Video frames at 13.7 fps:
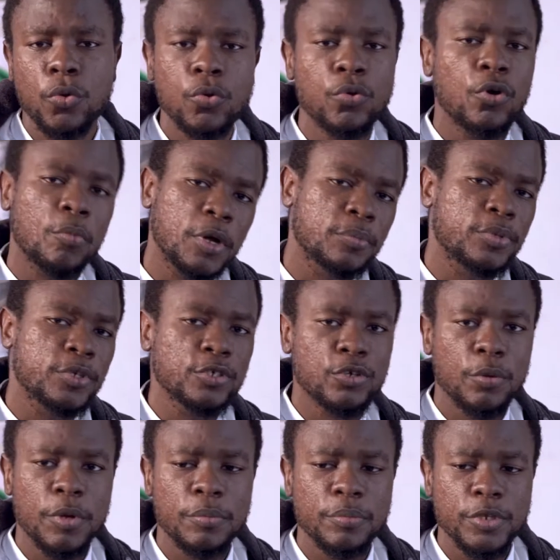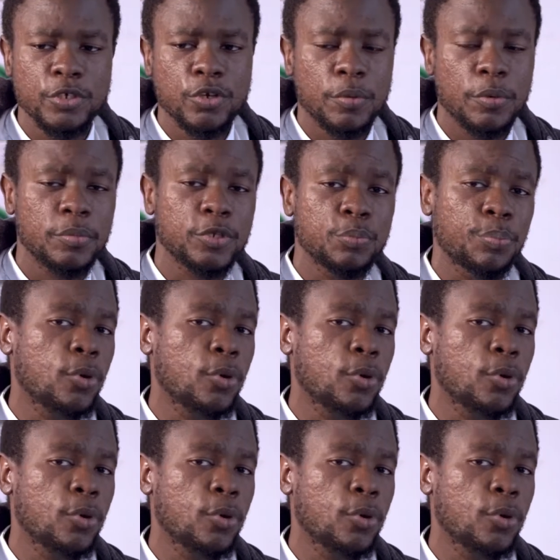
oh, come and pitch, come and pitch, come and pitch.